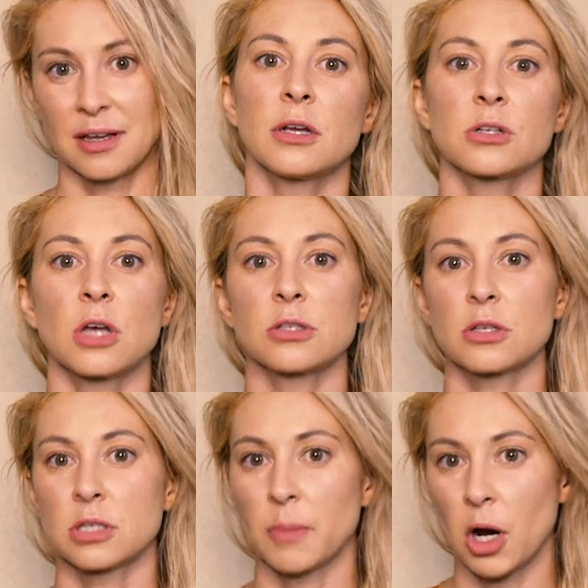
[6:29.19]
There's also
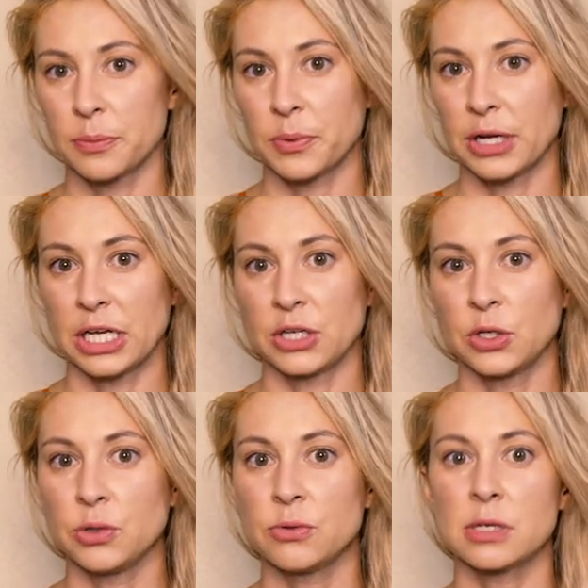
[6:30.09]
some heartbreaking
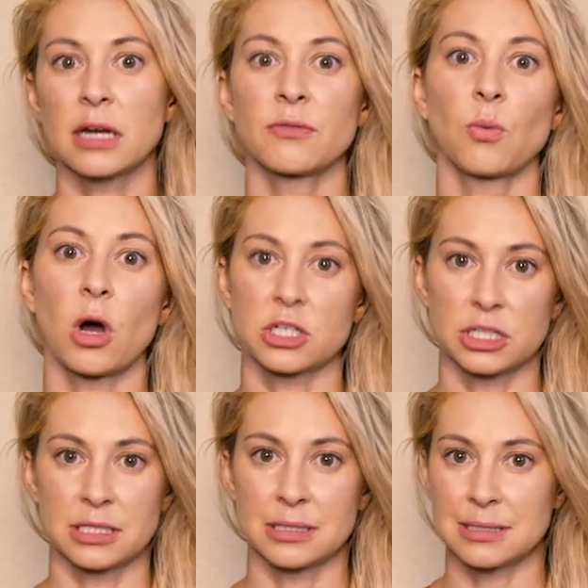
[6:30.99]
news out of
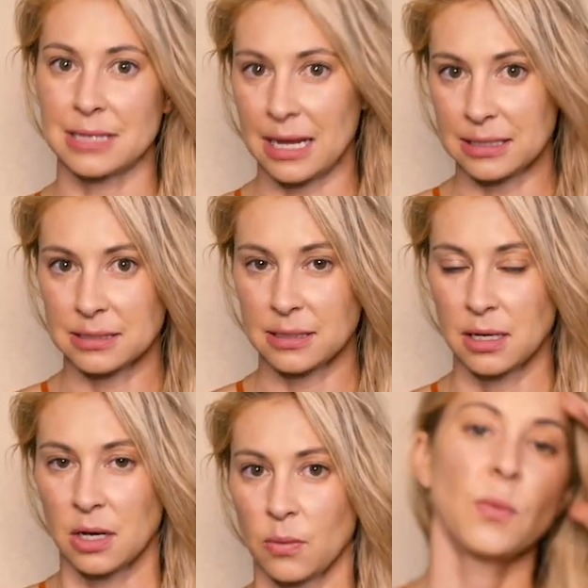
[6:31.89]
Washington state,
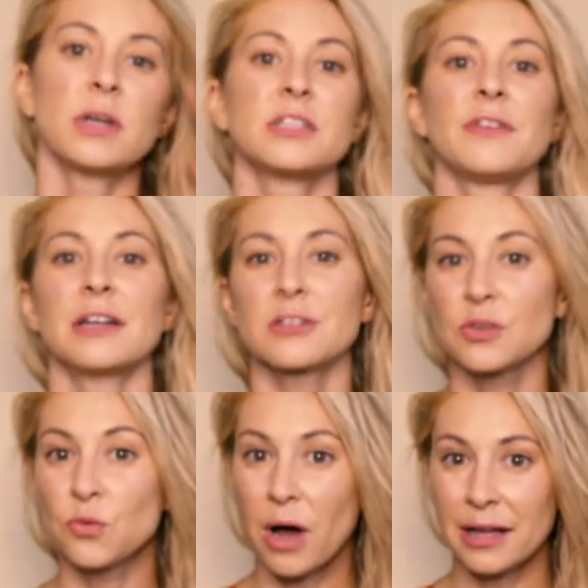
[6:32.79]
where defenders
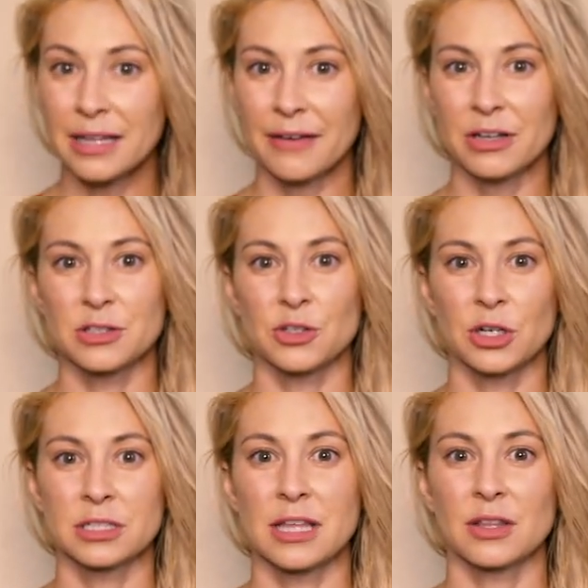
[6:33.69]
of wildlife have
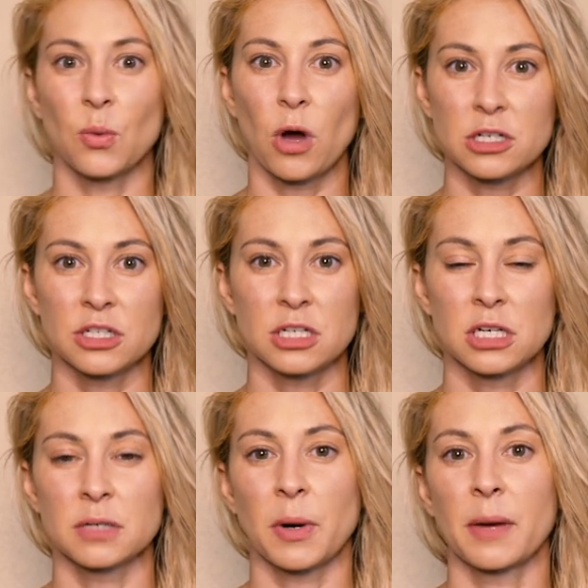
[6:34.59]
learned that the
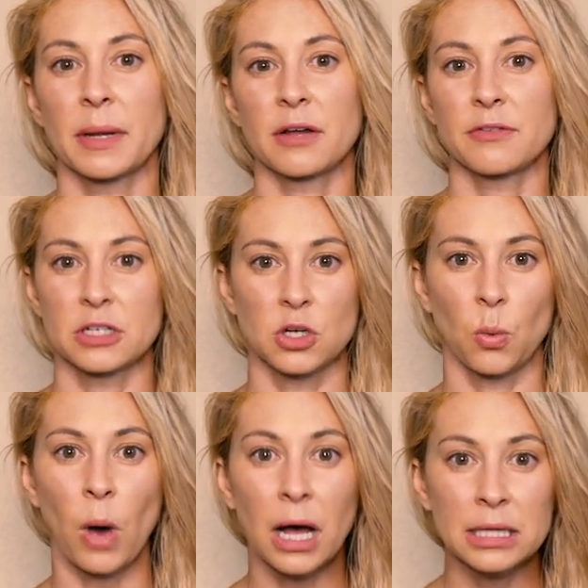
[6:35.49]
Washington Department of Fish
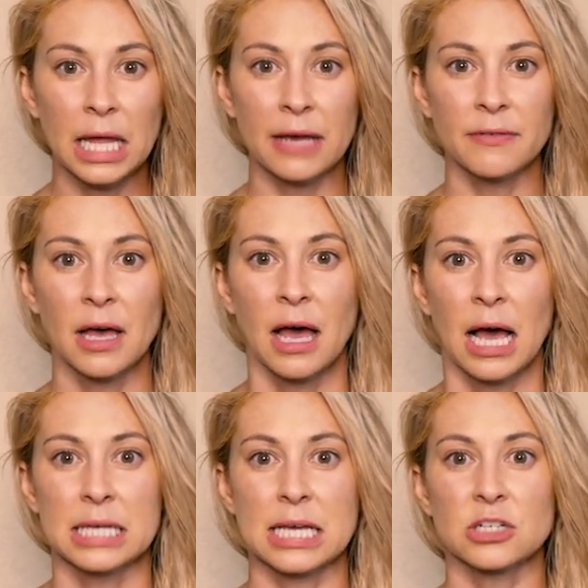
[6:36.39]
and Wildlife
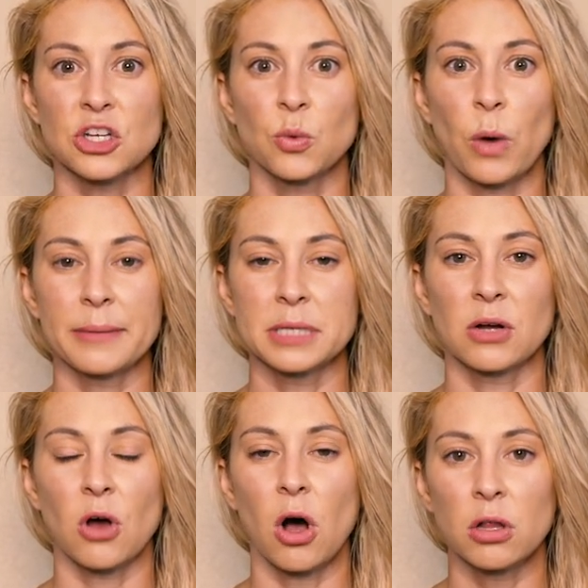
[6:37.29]
has actually wiped
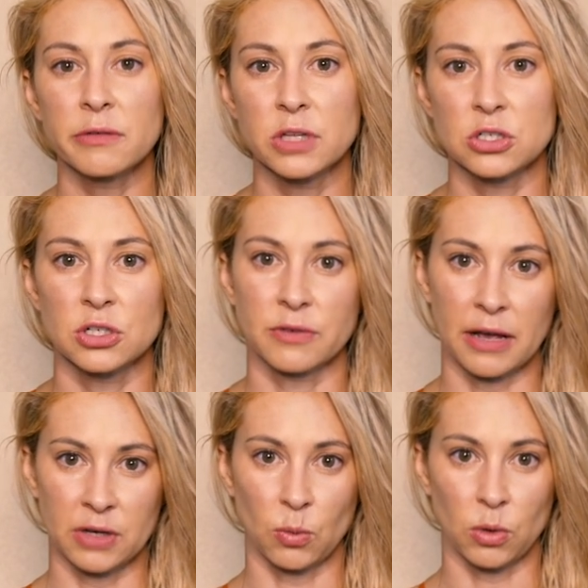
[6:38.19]
out all of the
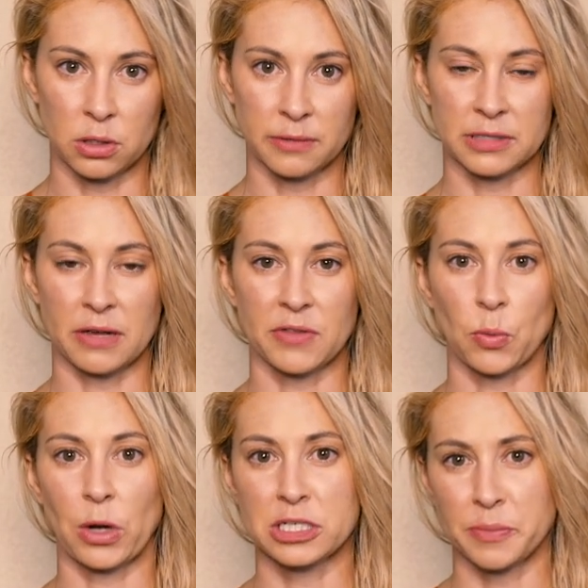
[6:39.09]
surviving wolves of the
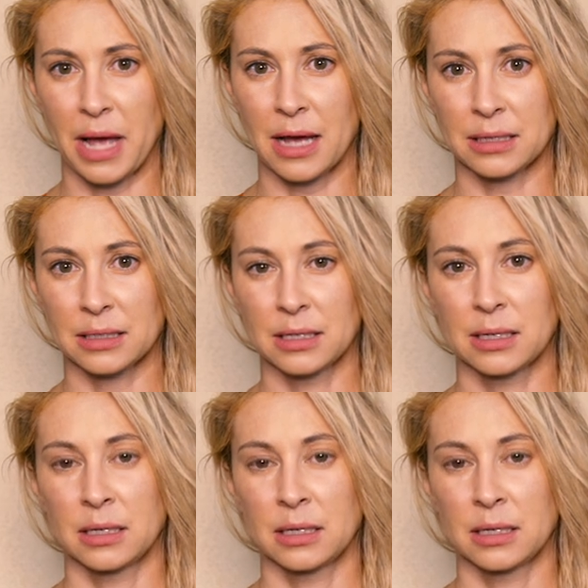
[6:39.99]
wedge pack.